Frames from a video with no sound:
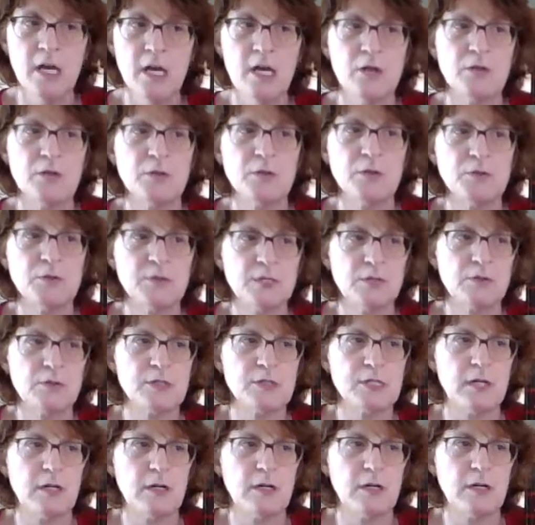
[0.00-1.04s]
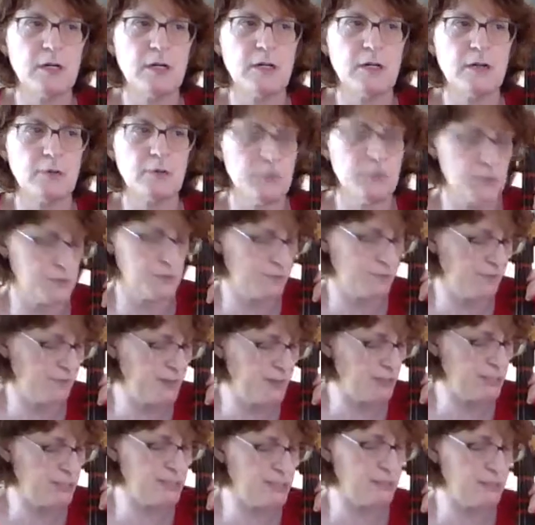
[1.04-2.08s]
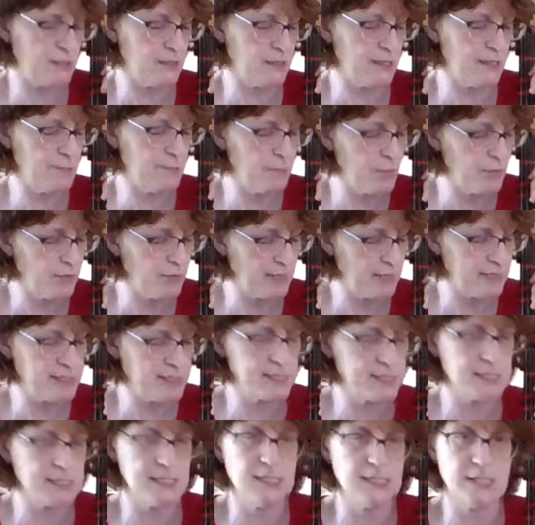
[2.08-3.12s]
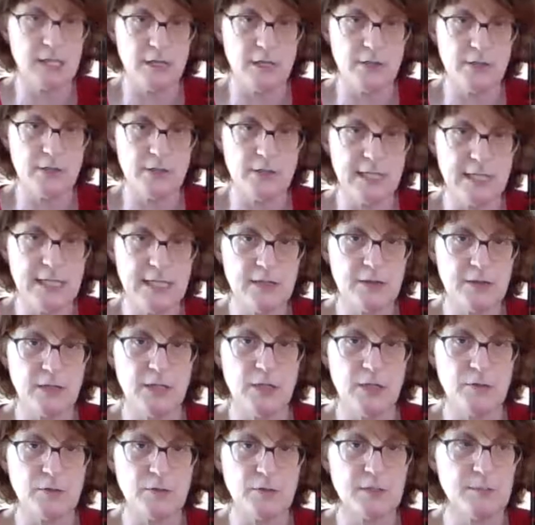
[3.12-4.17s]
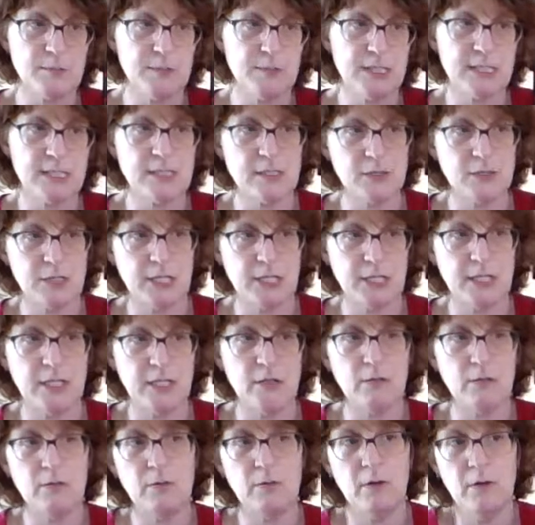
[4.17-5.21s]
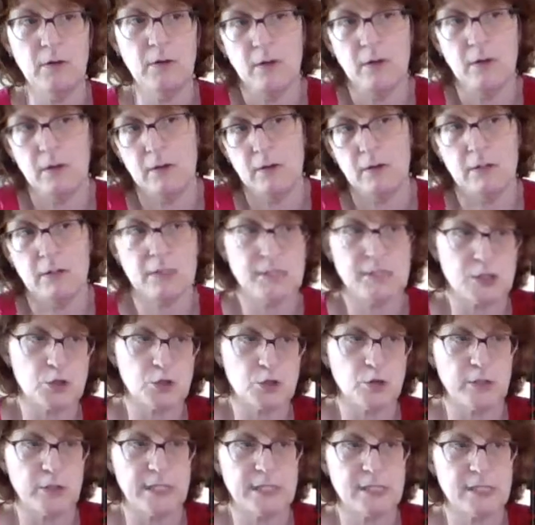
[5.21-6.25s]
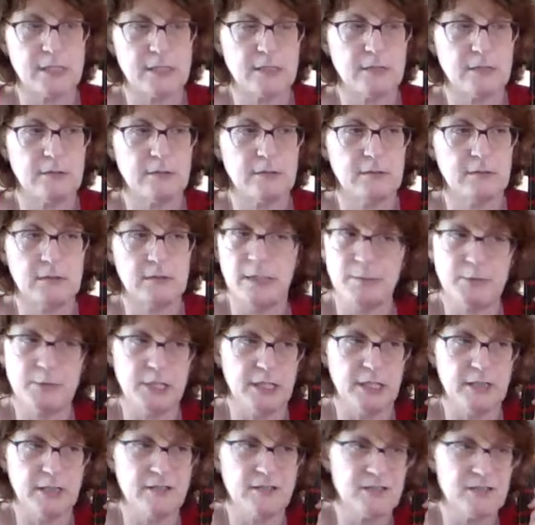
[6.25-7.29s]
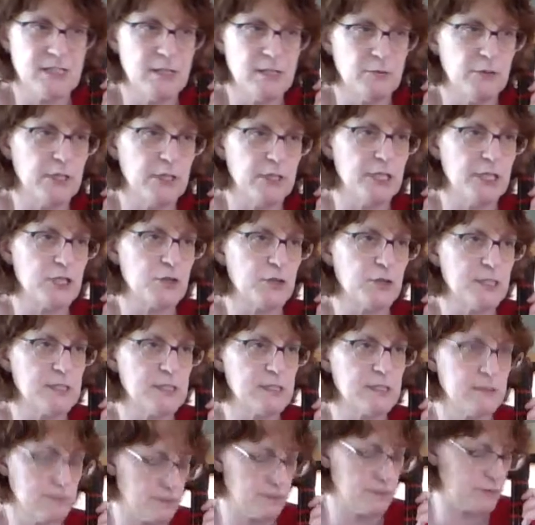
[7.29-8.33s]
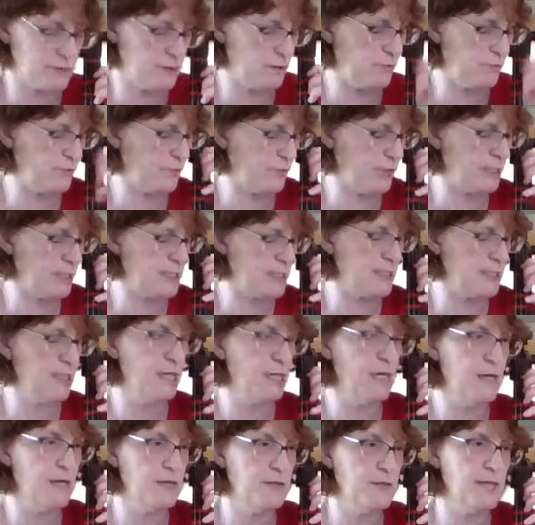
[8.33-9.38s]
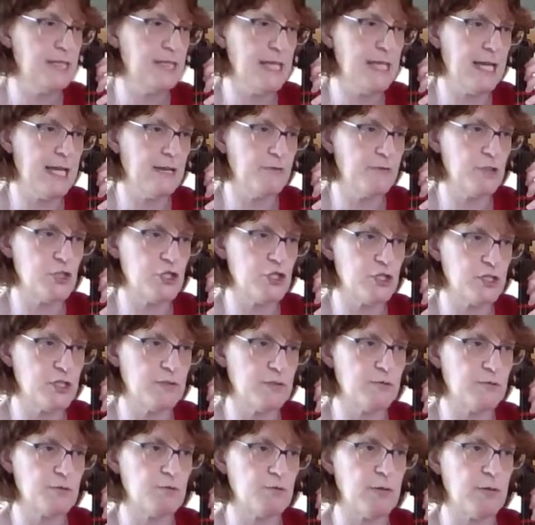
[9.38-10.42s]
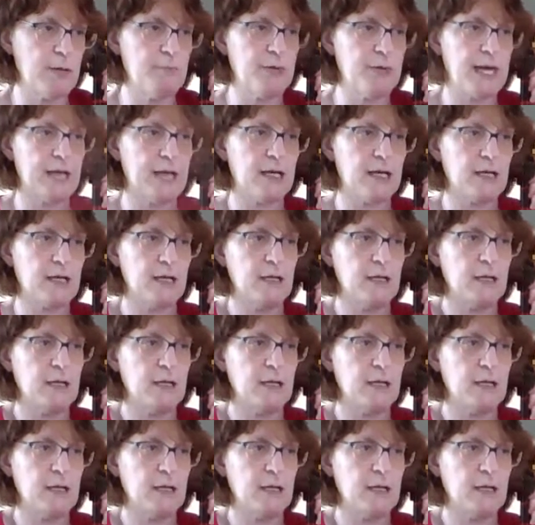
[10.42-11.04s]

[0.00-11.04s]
Those notes are, those fingerings are in parentheses underneath the notes because they're telling you it's a choice. I'm telling you it's not really a choice. Just go for it. Then they have you shift right back.